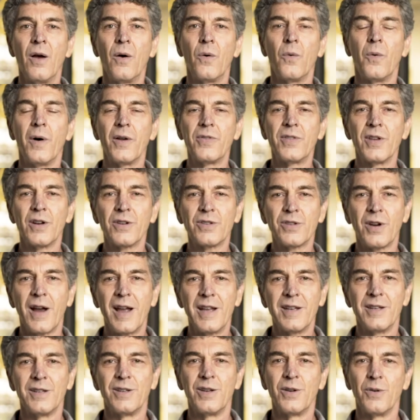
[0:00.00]
What they're
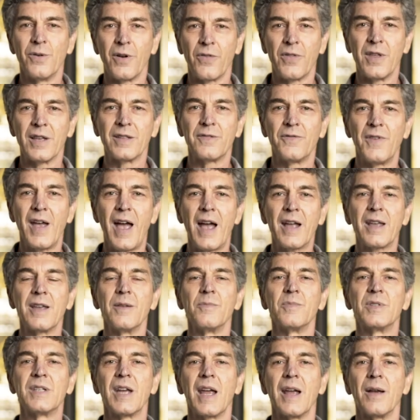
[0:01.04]
trying to do with this
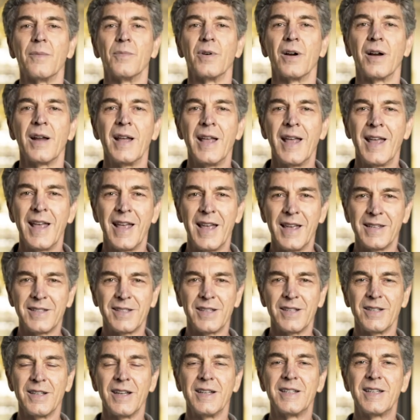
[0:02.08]
vacuum chamber is
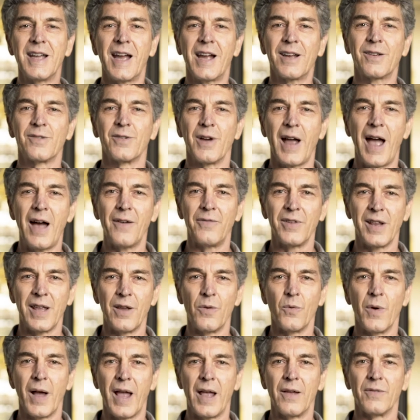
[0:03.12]
to detect gravity
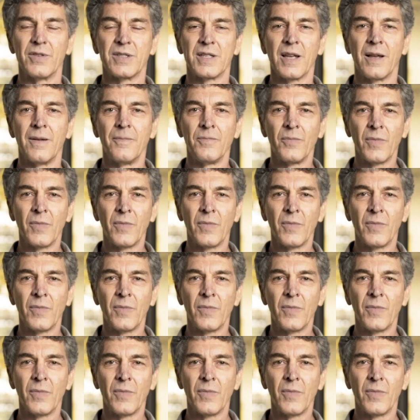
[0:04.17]
waves.